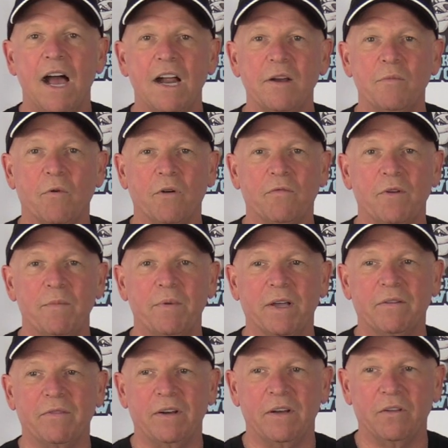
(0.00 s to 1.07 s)
I do more free
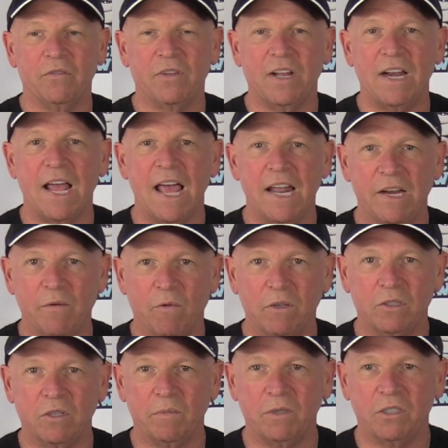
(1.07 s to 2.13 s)
pick videos than
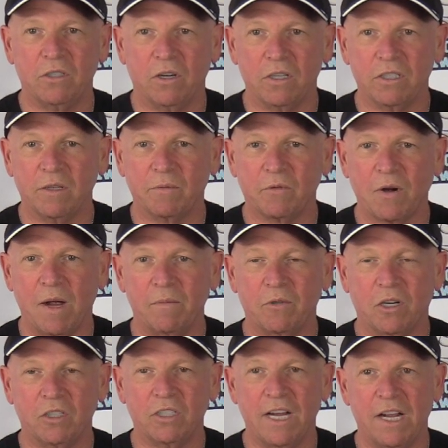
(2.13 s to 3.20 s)
anyone, so be sure to subscribe
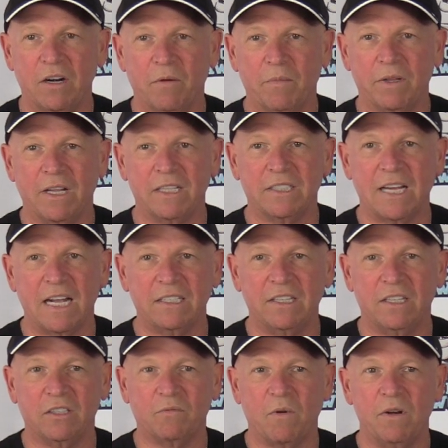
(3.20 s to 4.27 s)
to our channel. But let's get
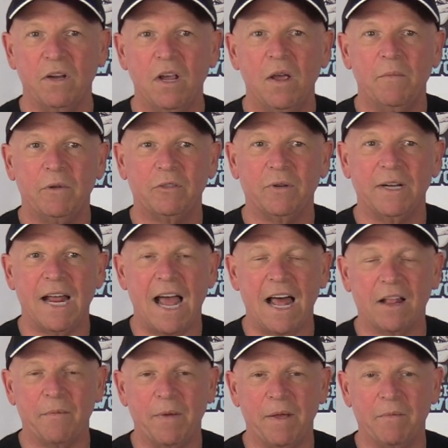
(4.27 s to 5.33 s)
to this one between
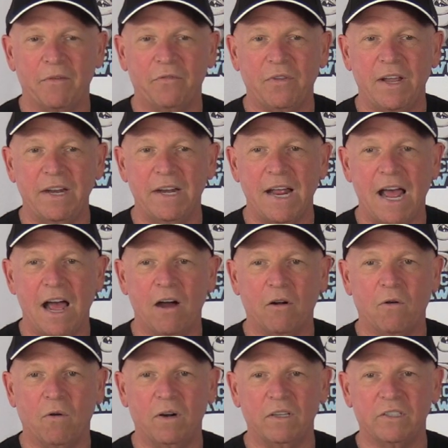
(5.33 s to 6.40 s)
Alabama State and
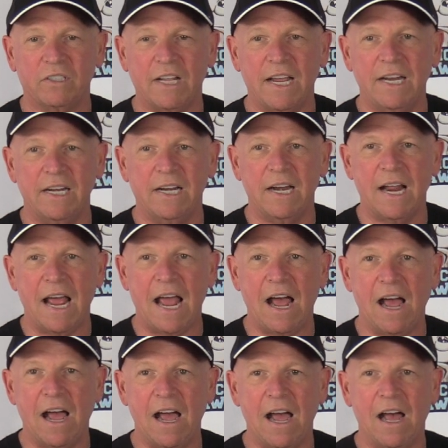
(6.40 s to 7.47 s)
Alcorn State and
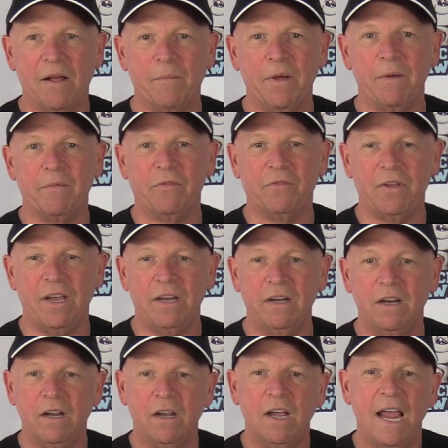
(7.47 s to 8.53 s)
Alabama
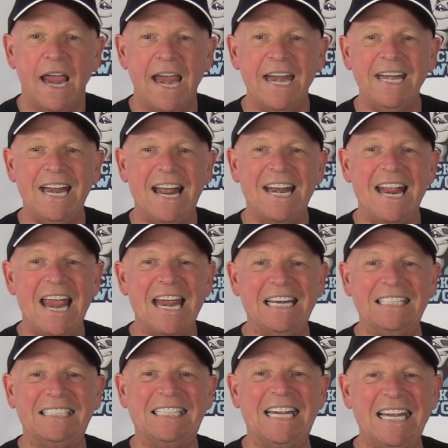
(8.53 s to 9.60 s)
State 8 and
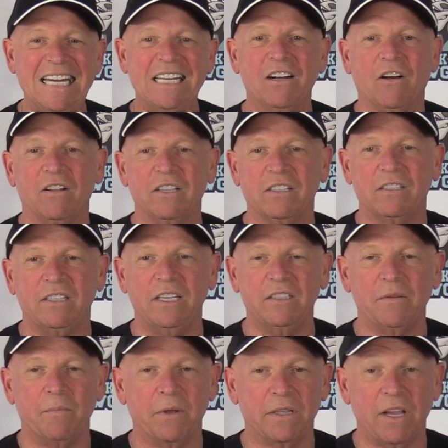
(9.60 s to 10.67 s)
18 on the
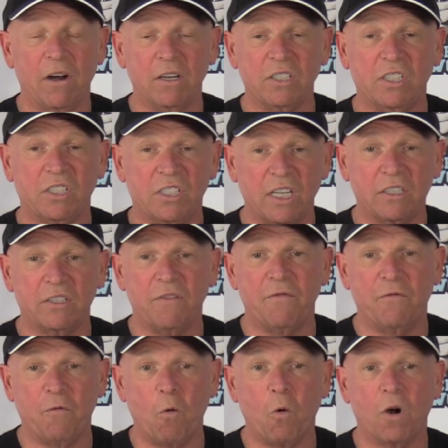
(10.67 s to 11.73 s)
season, but they are 6 and
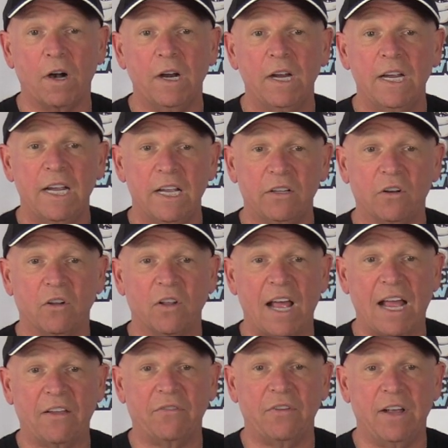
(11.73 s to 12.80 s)
4 in their
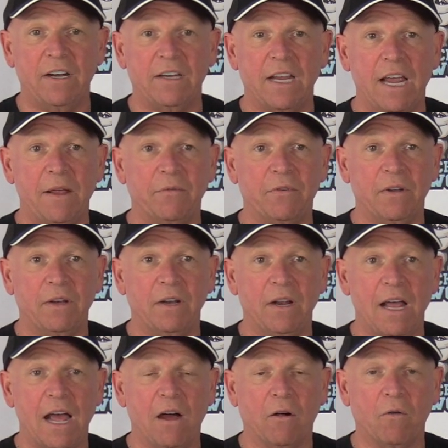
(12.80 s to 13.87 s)
last 10 games. And
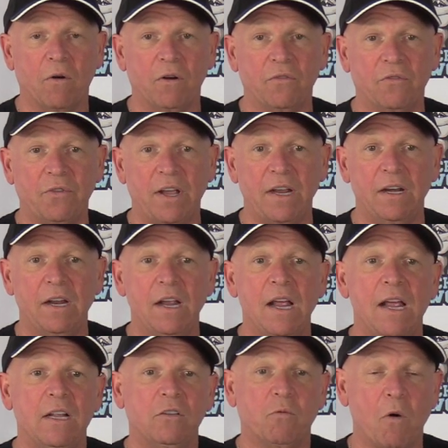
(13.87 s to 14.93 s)
Alcorn State,
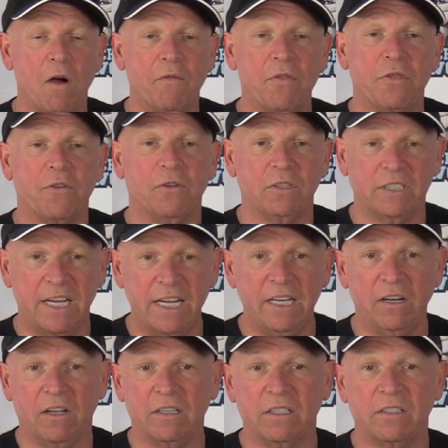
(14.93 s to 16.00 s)
12 and
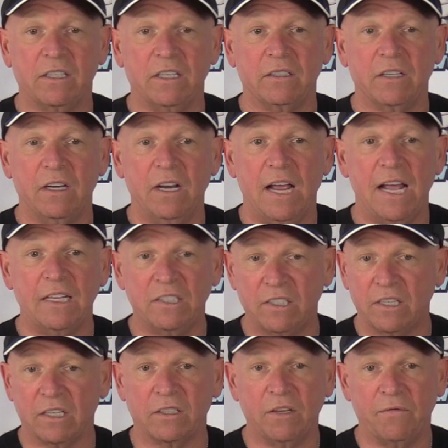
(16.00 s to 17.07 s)
13 on the season, and
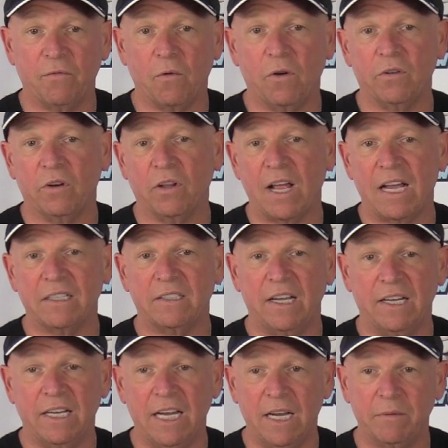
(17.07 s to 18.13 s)
6 and 4 in their last
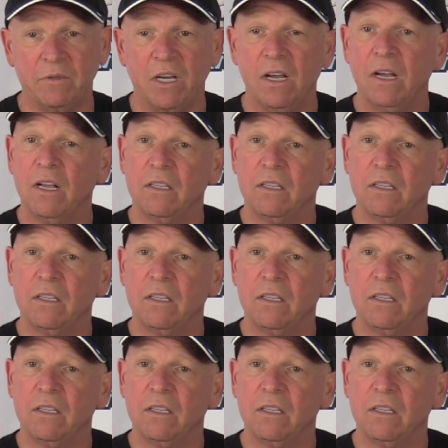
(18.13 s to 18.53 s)
10 games.